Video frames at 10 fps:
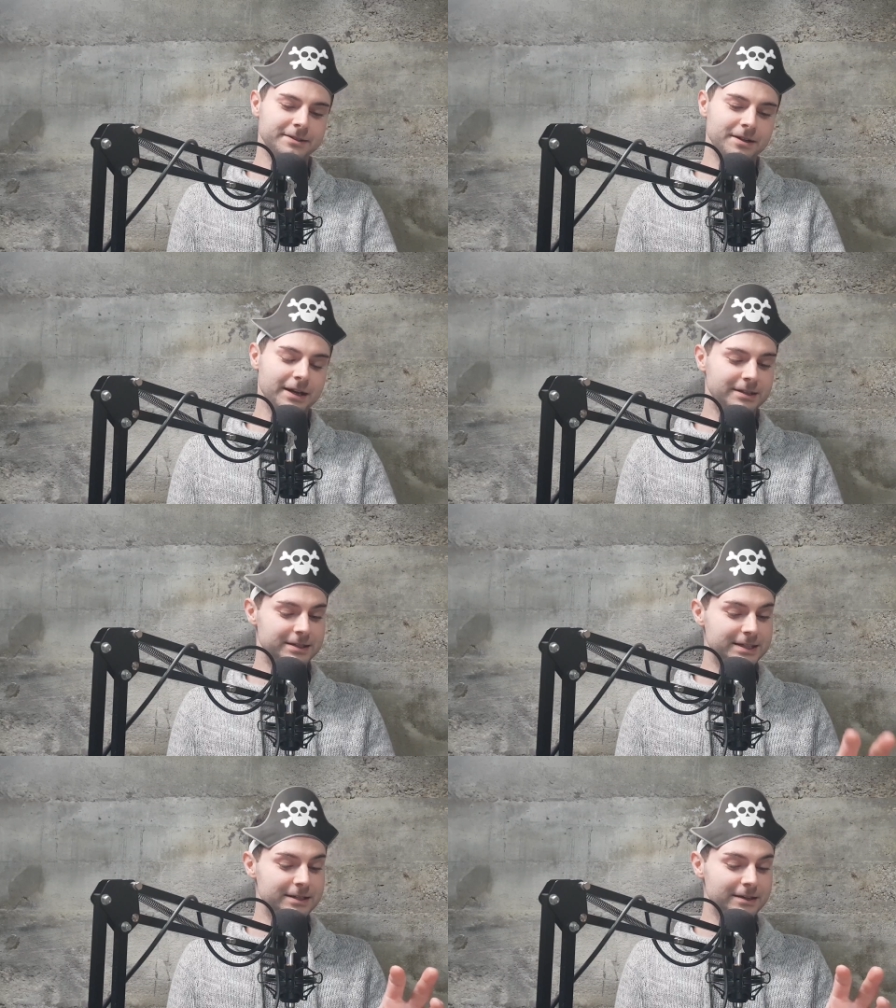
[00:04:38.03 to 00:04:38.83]
I
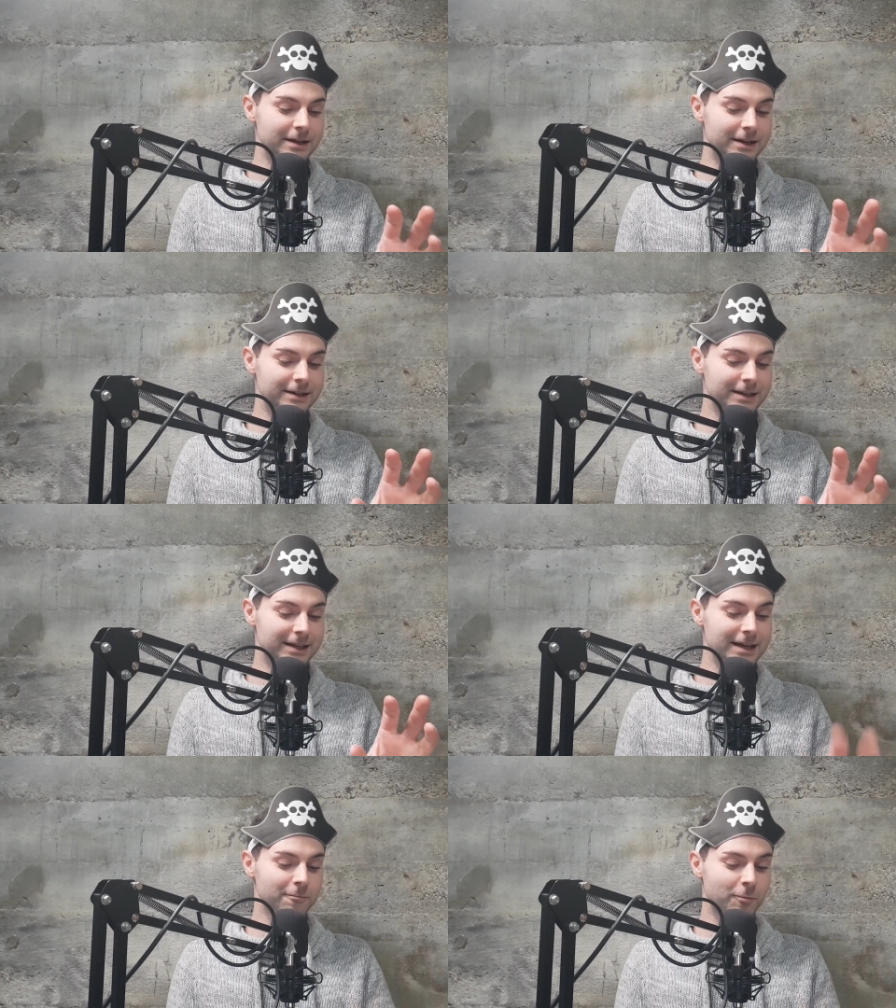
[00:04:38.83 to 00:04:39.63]
didn't
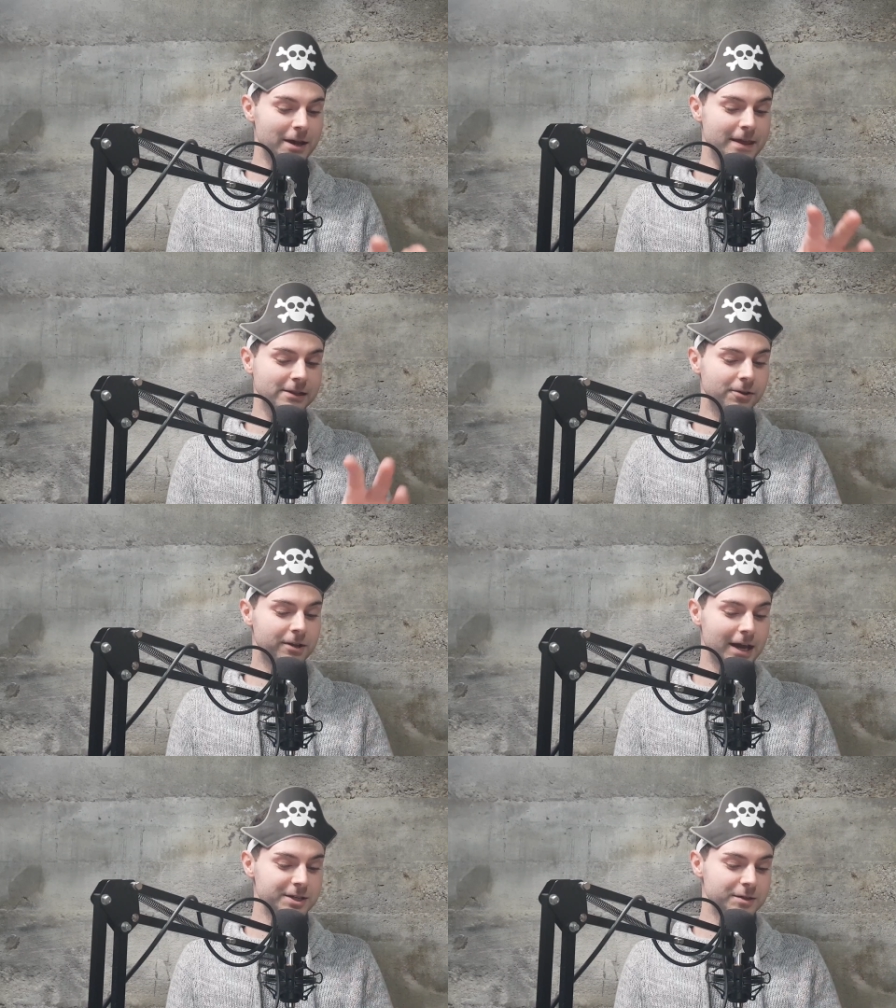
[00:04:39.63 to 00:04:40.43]
get where their
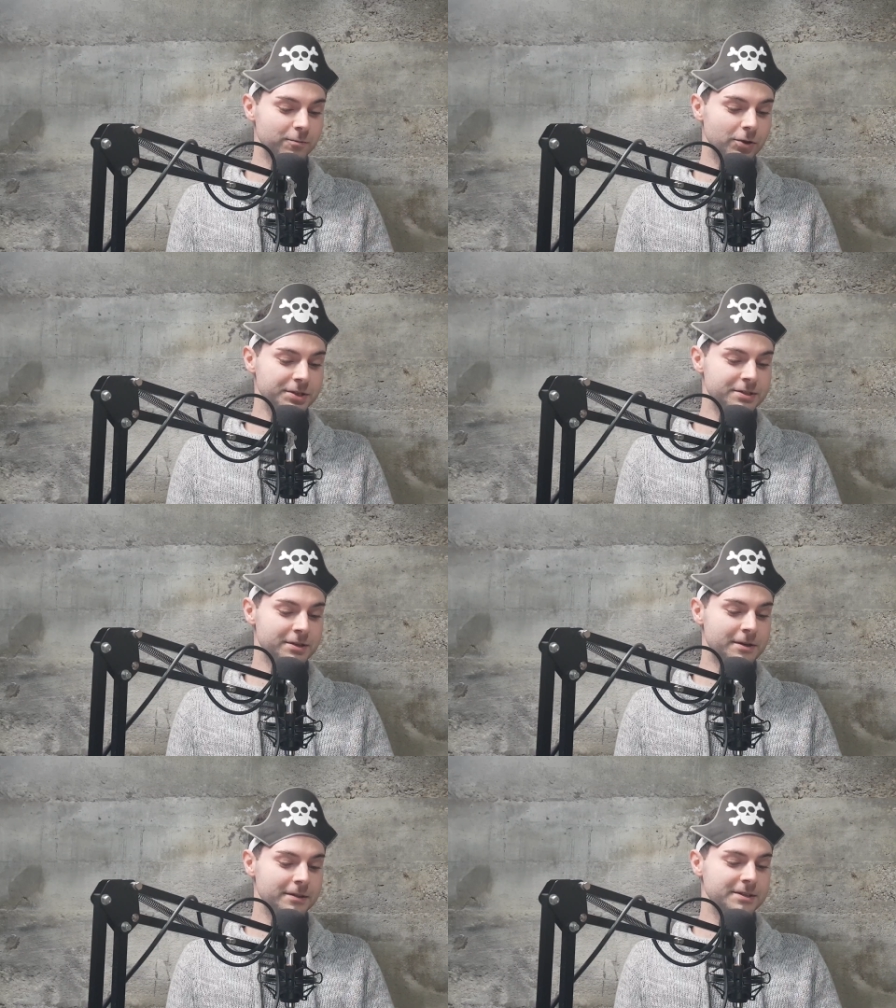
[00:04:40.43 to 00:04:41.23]
location was.
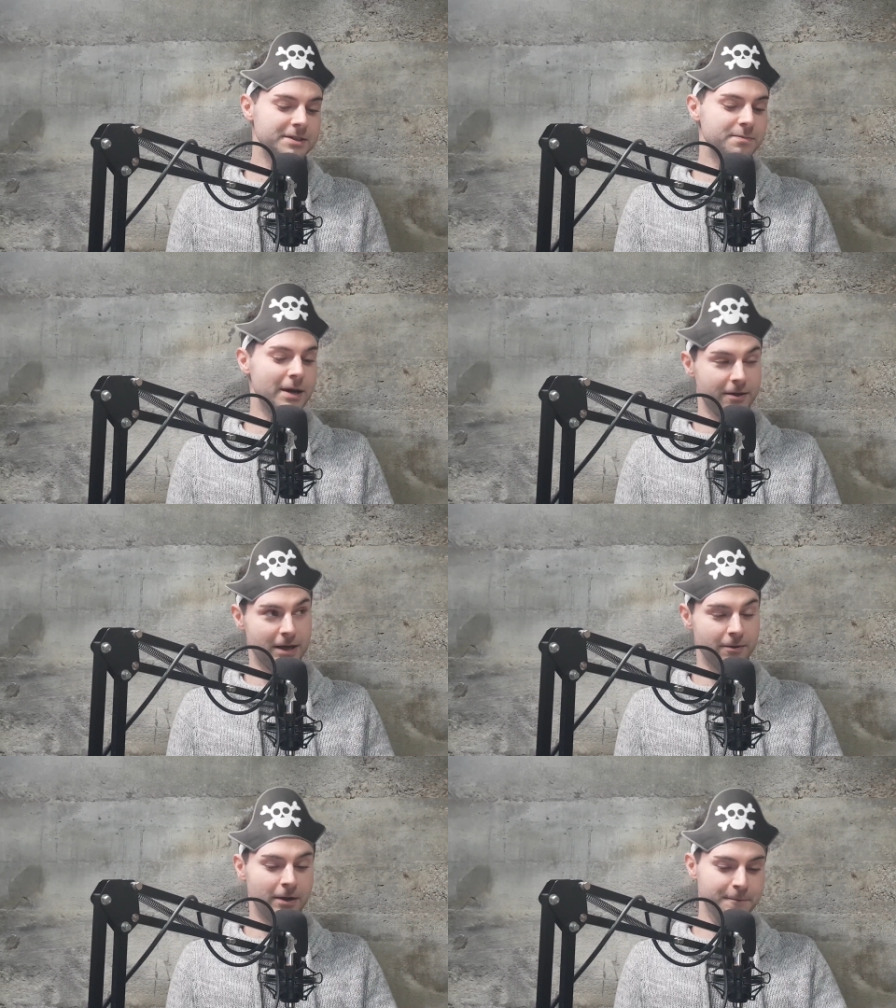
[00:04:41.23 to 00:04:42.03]
This is Mount
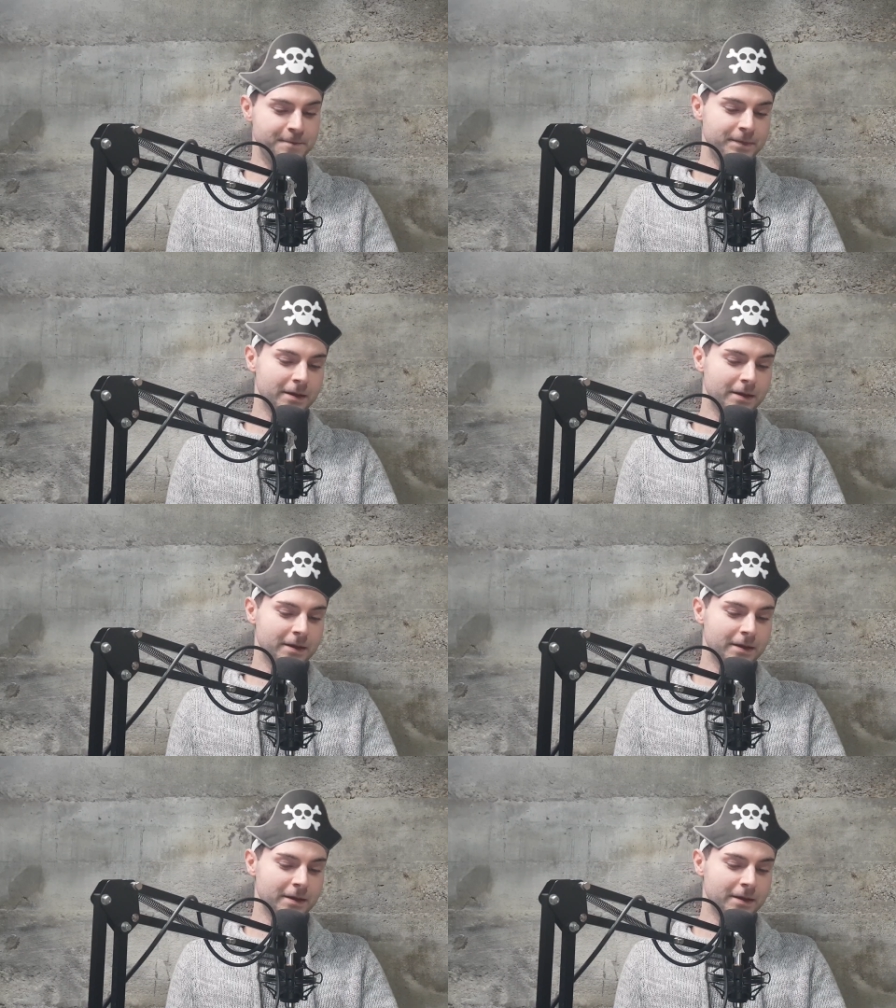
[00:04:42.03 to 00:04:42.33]
Gay Rum,